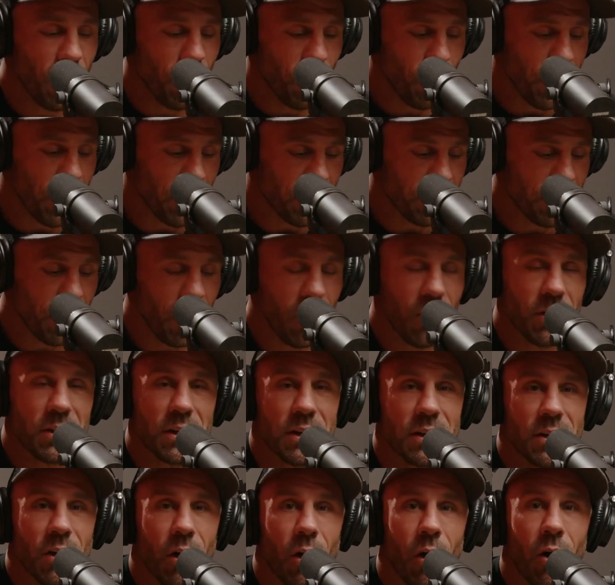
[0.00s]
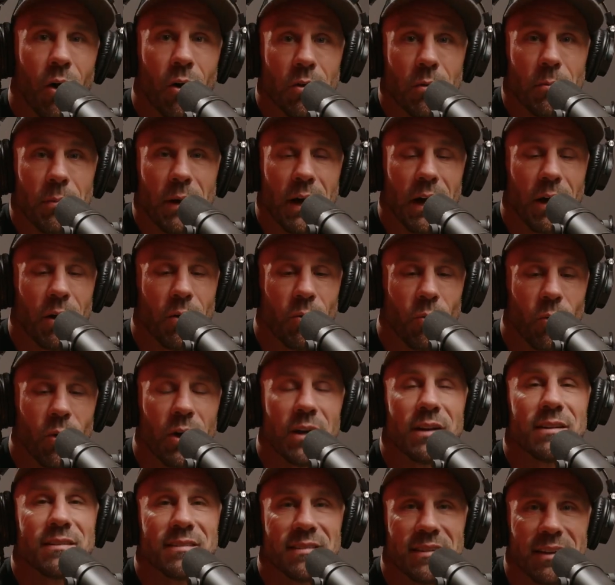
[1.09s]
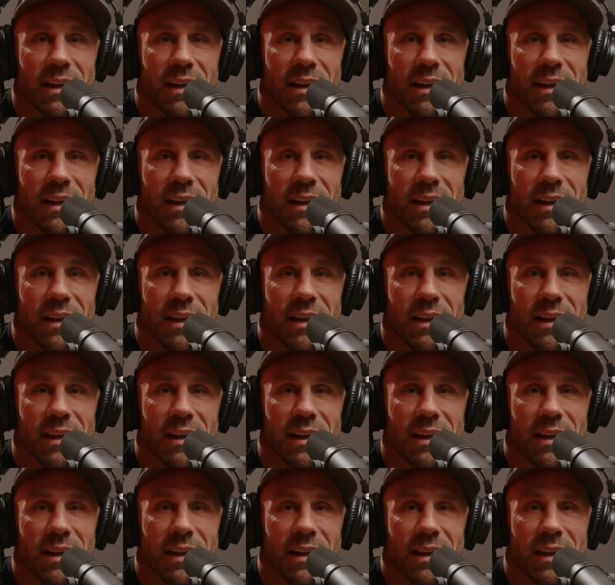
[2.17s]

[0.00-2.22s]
We are talking all about what it's